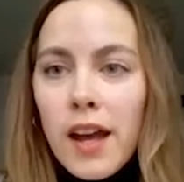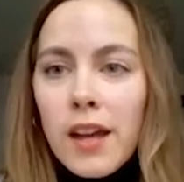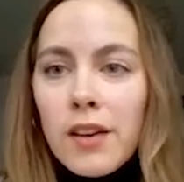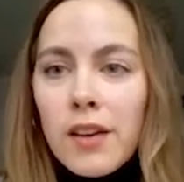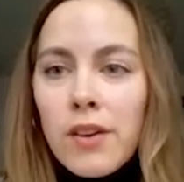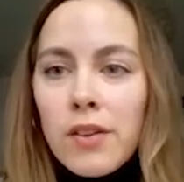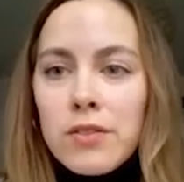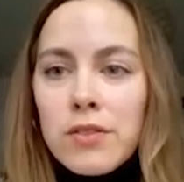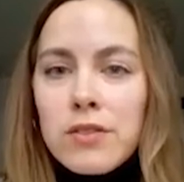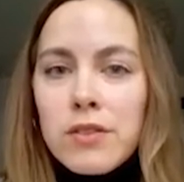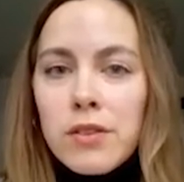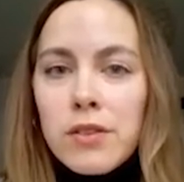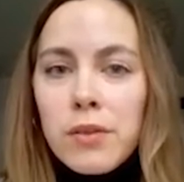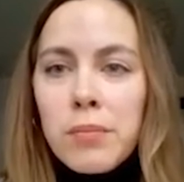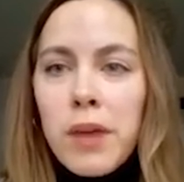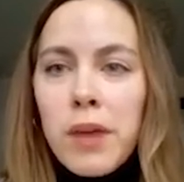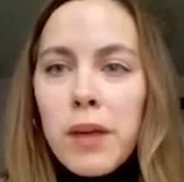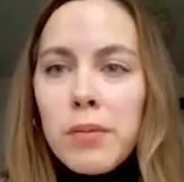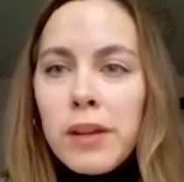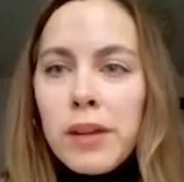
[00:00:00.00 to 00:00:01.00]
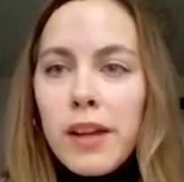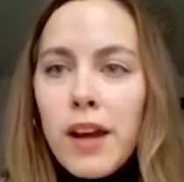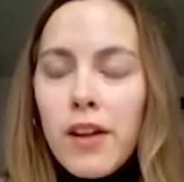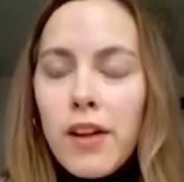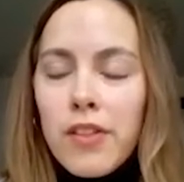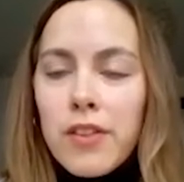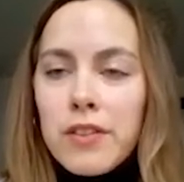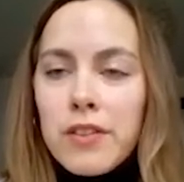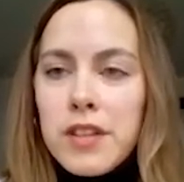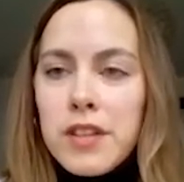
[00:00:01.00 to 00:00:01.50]
and also Public
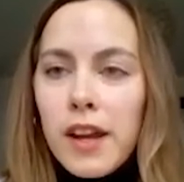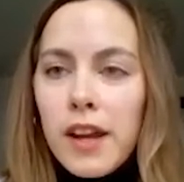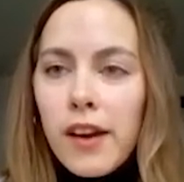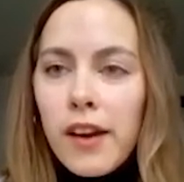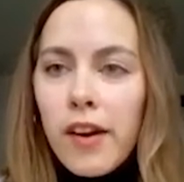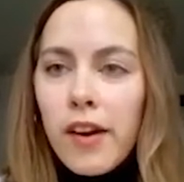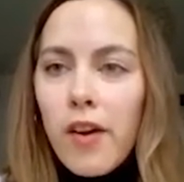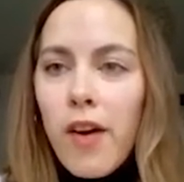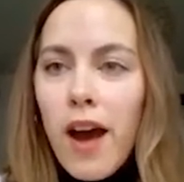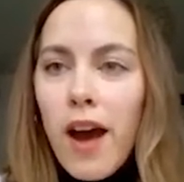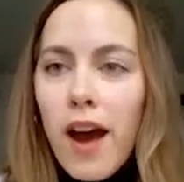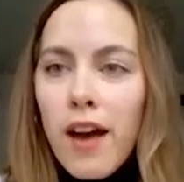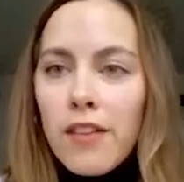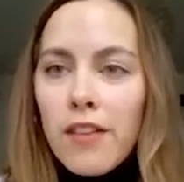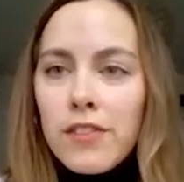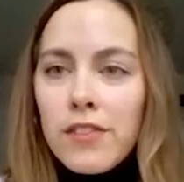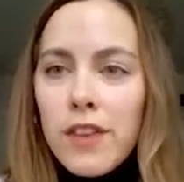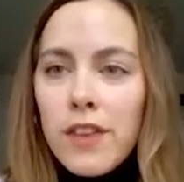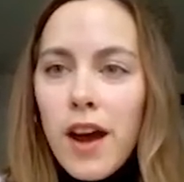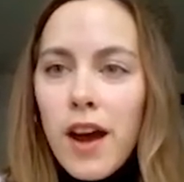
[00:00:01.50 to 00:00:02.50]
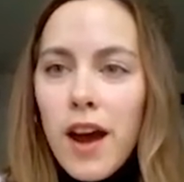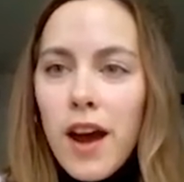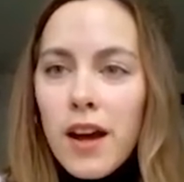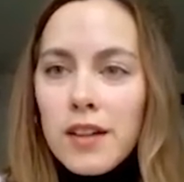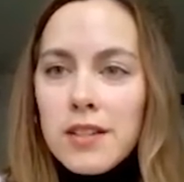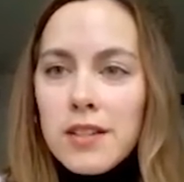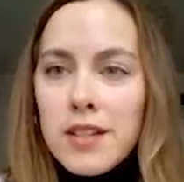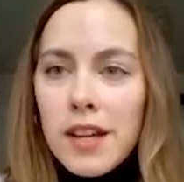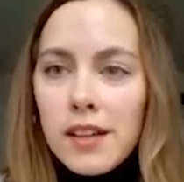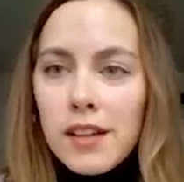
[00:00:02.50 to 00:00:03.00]
Health Ontario have
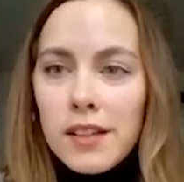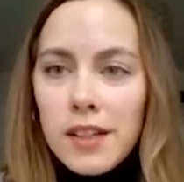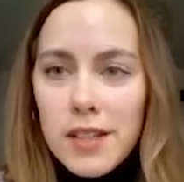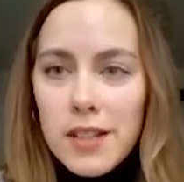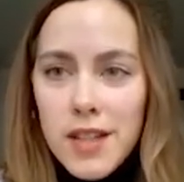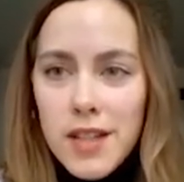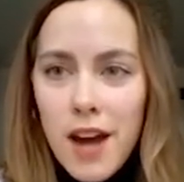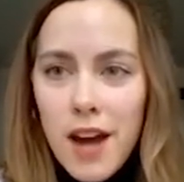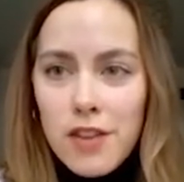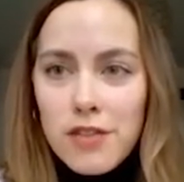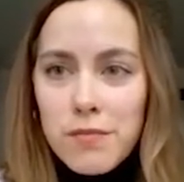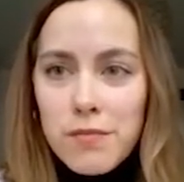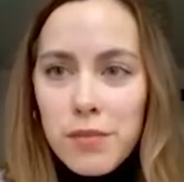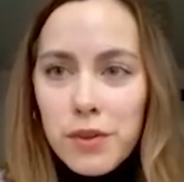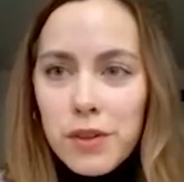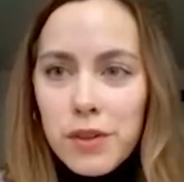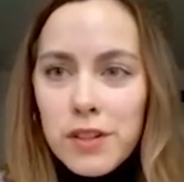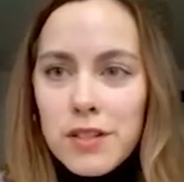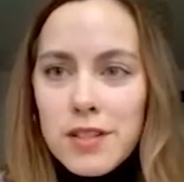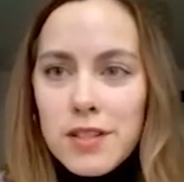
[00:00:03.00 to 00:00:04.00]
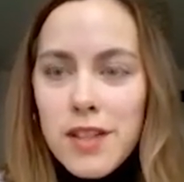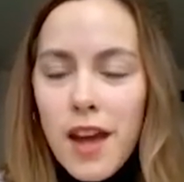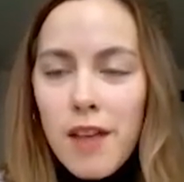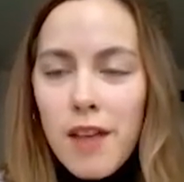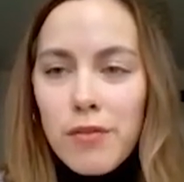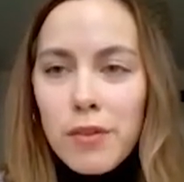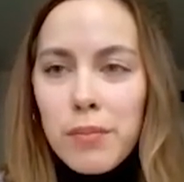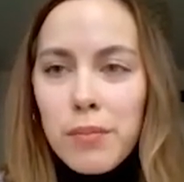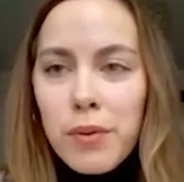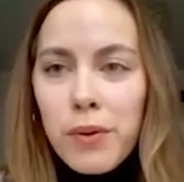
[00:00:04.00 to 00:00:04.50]
daily dashboards that
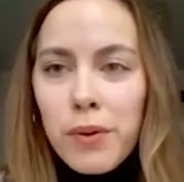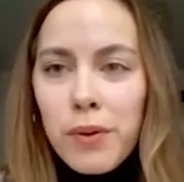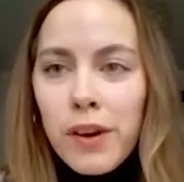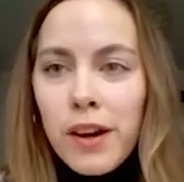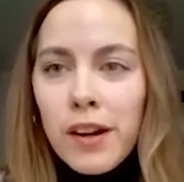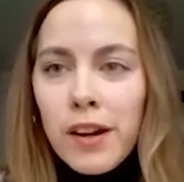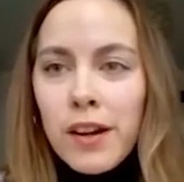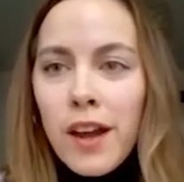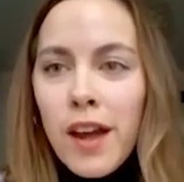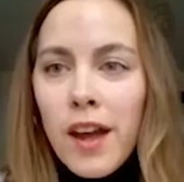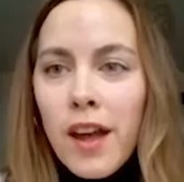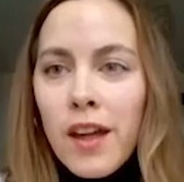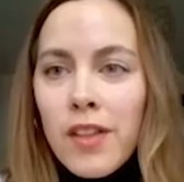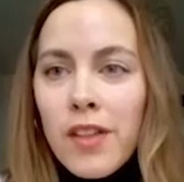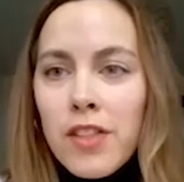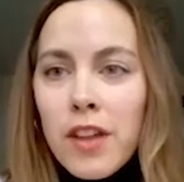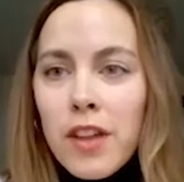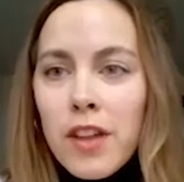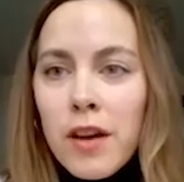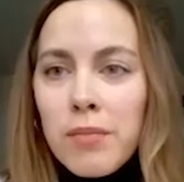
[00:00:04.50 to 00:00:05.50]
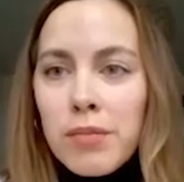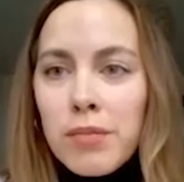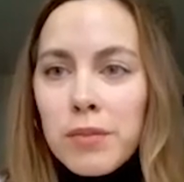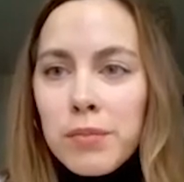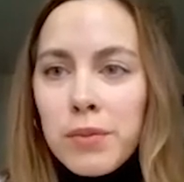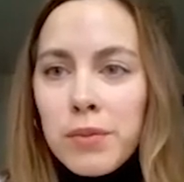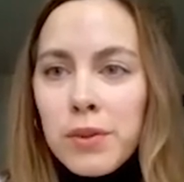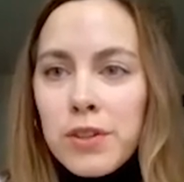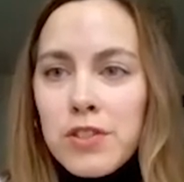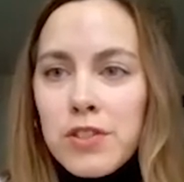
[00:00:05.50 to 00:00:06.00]
report the
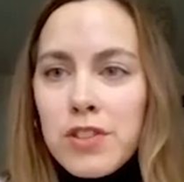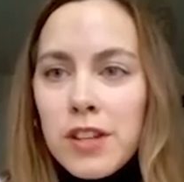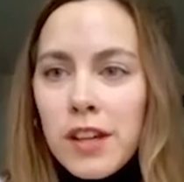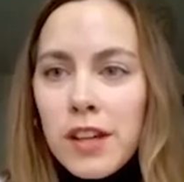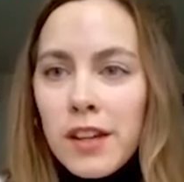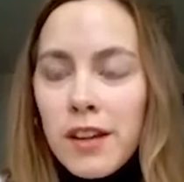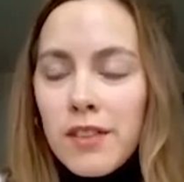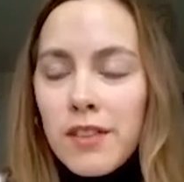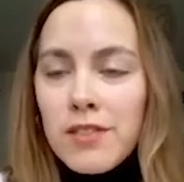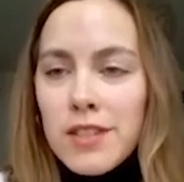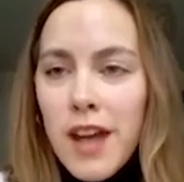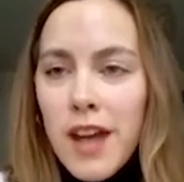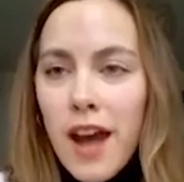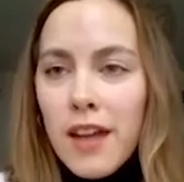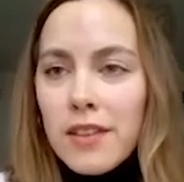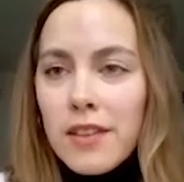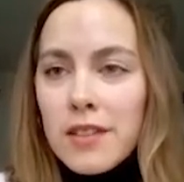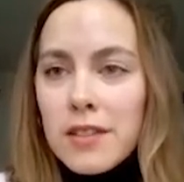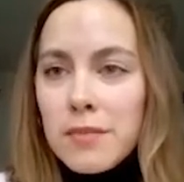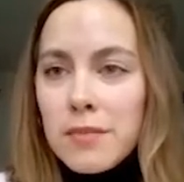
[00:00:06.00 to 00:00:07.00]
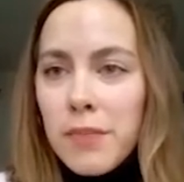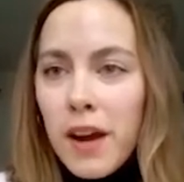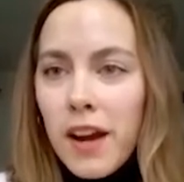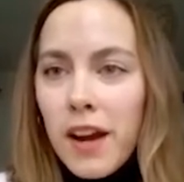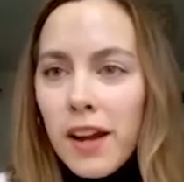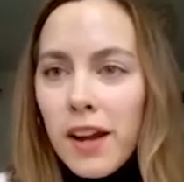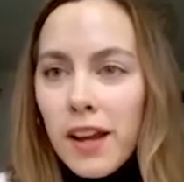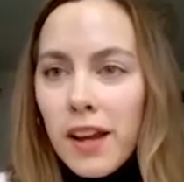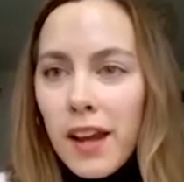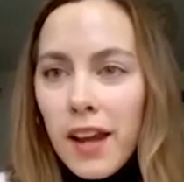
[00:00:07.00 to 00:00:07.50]
proportion of deaths
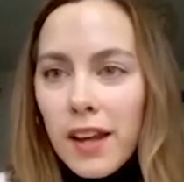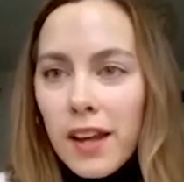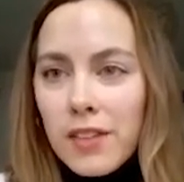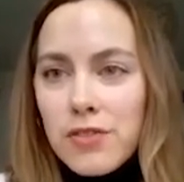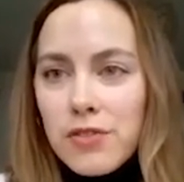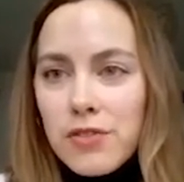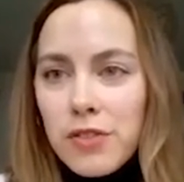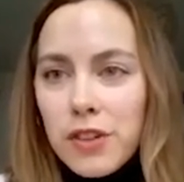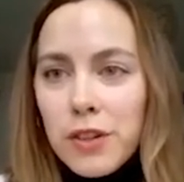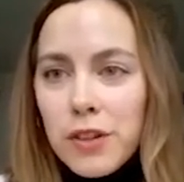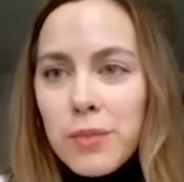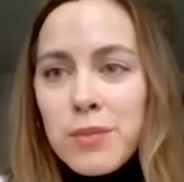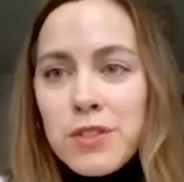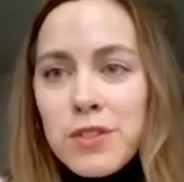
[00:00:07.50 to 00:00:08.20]
by age group.